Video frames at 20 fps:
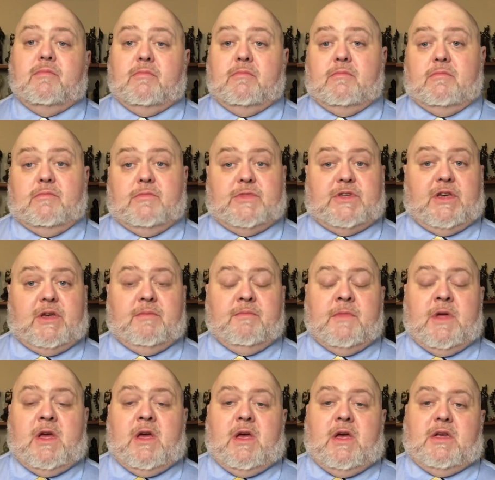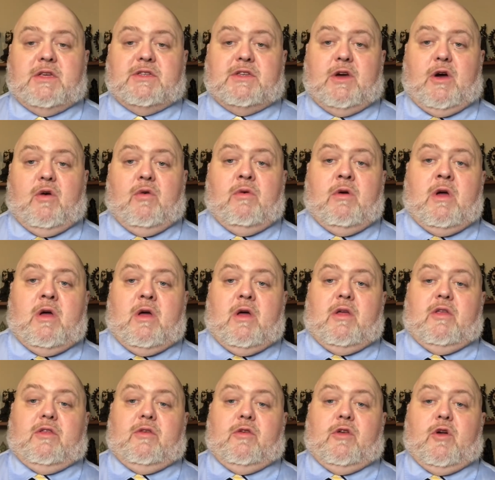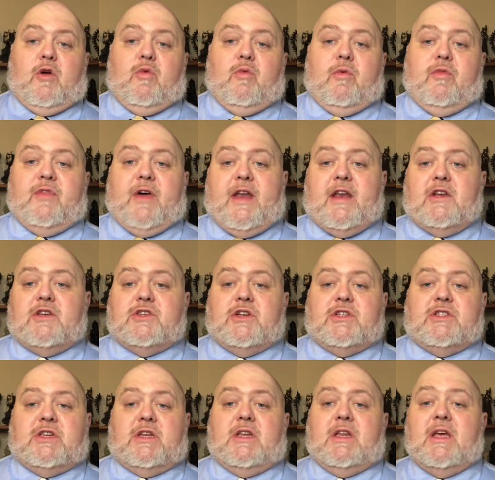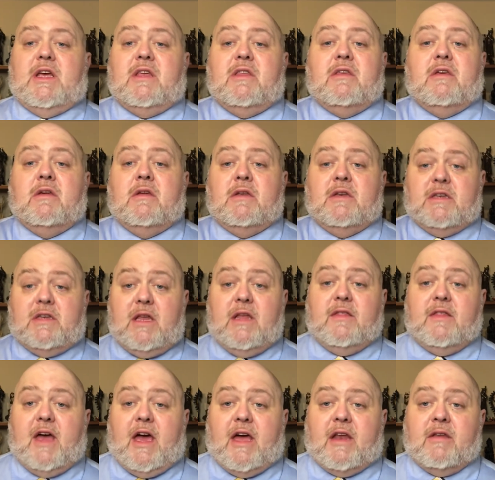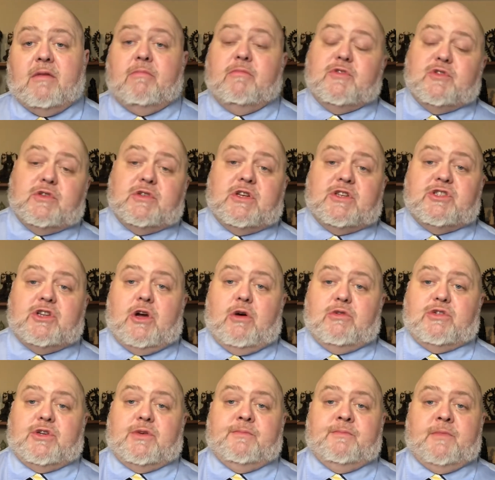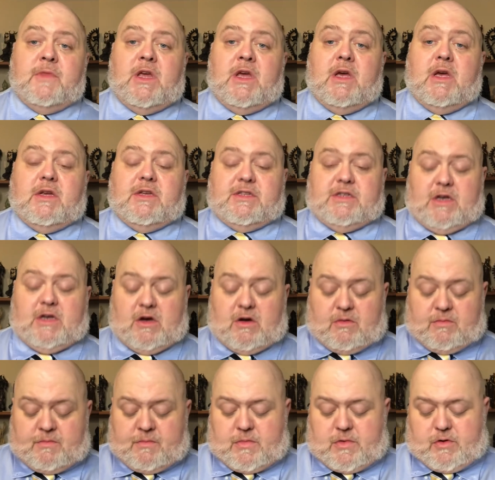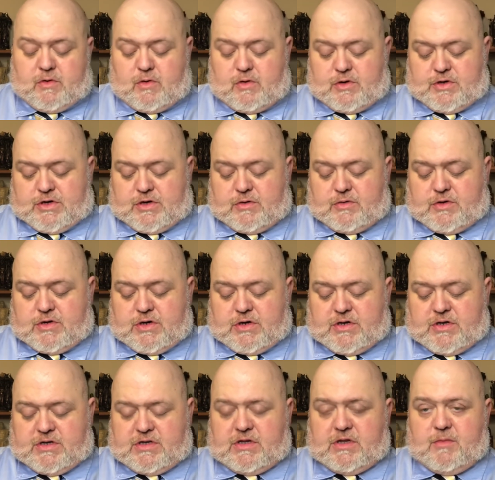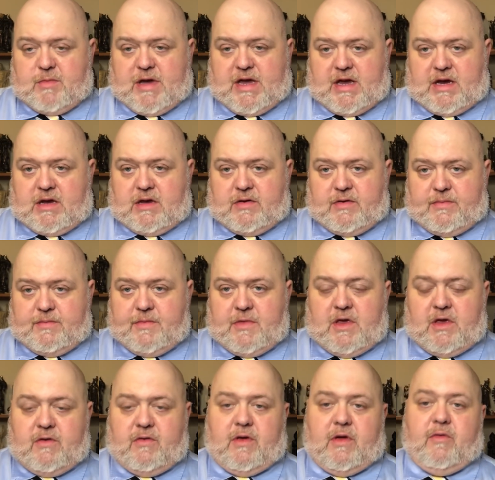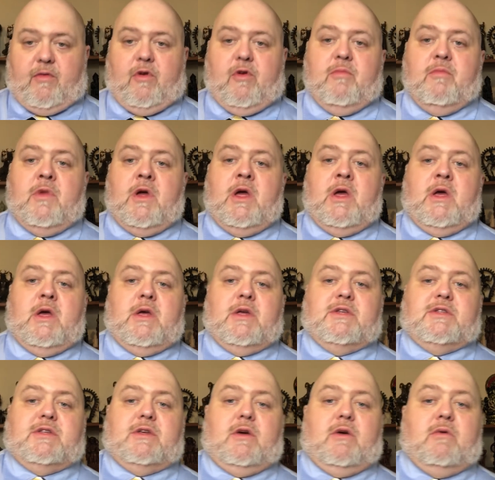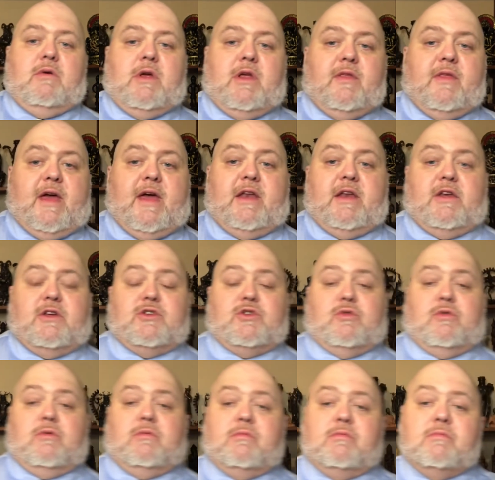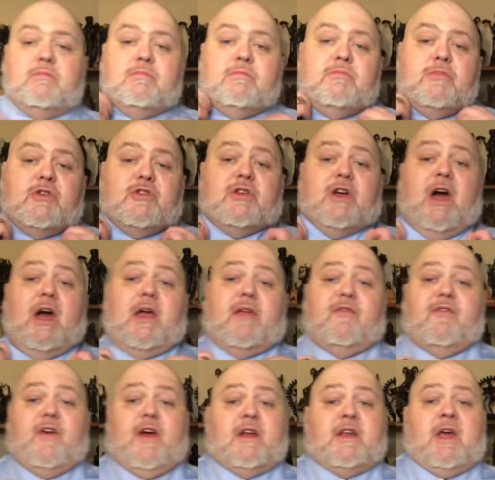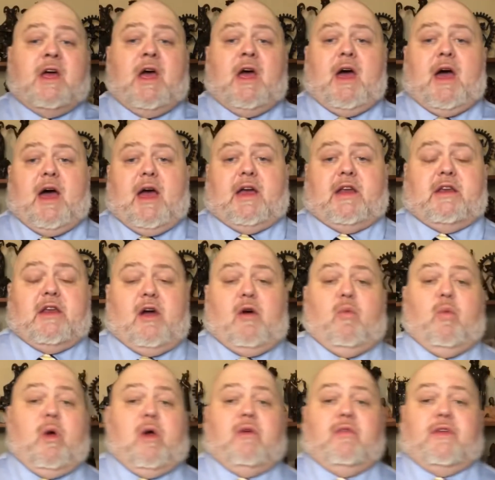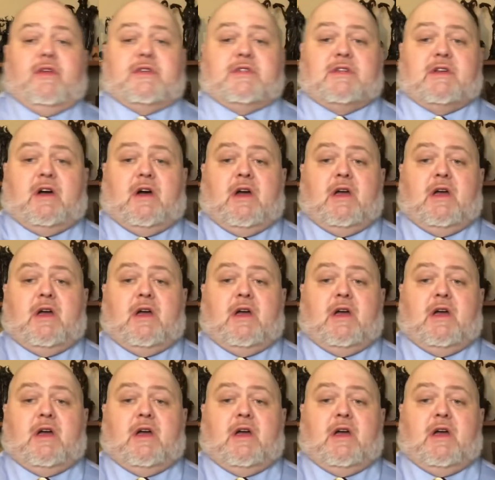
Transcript: See? So, you know, that adjusted length did that. So I showed you. So, and of course, you took this in the back, if you have room. So, and that is your tie. In fact, I can now wear this tie